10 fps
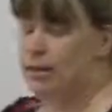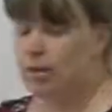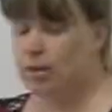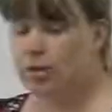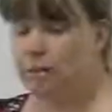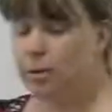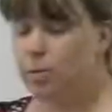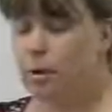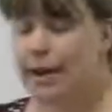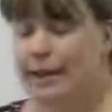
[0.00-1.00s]
so number
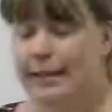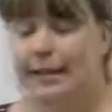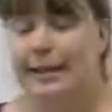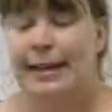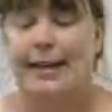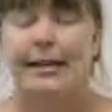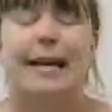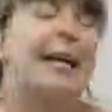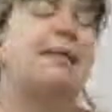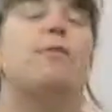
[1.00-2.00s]
1,
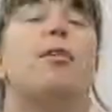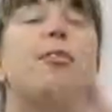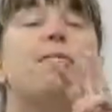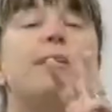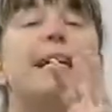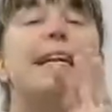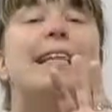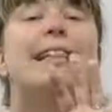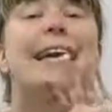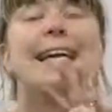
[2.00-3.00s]
name
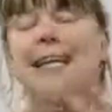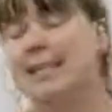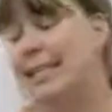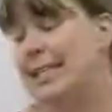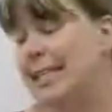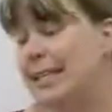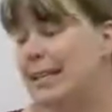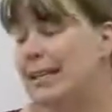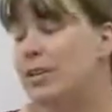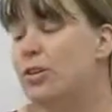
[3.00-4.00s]
3 things
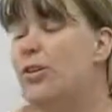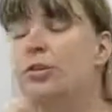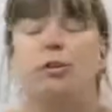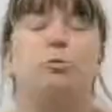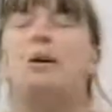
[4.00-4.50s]
you